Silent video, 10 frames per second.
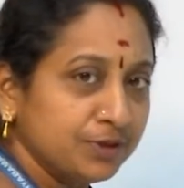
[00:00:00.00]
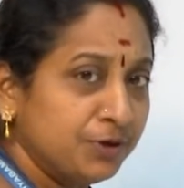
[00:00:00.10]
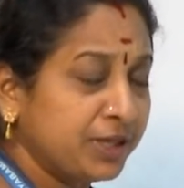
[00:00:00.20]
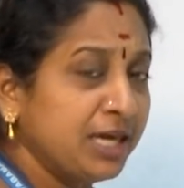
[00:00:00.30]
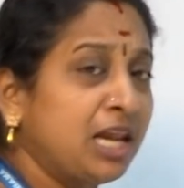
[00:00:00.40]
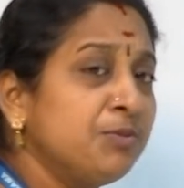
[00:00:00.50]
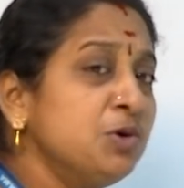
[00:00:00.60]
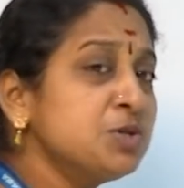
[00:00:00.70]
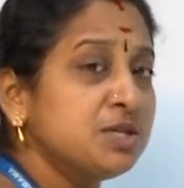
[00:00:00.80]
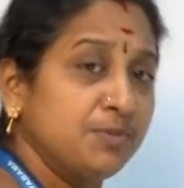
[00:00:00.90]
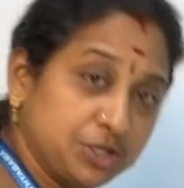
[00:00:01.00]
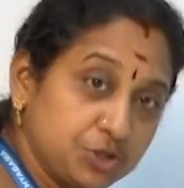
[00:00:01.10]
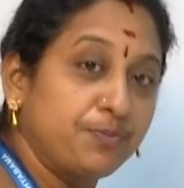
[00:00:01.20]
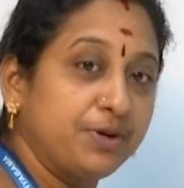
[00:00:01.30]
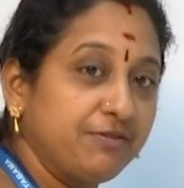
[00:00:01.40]
Okay, almost similar to
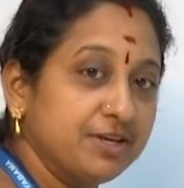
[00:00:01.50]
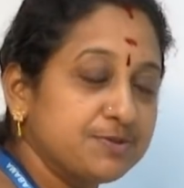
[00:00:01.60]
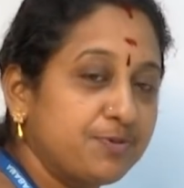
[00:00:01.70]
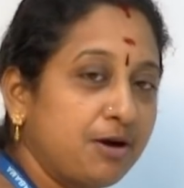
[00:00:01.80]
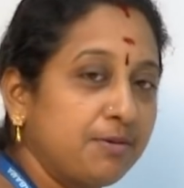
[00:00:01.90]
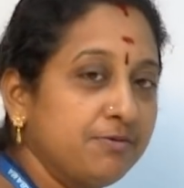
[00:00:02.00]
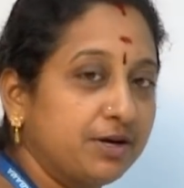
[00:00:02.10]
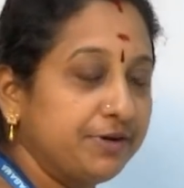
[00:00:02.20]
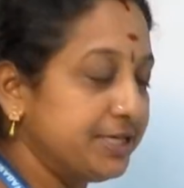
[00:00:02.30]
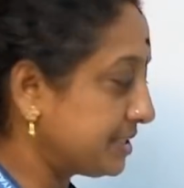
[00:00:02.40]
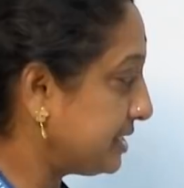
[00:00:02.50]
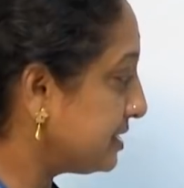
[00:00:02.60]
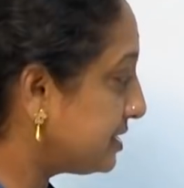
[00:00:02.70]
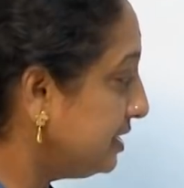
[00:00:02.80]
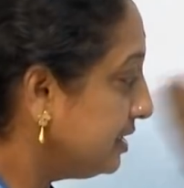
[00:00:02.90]
the previous problem what we discussed,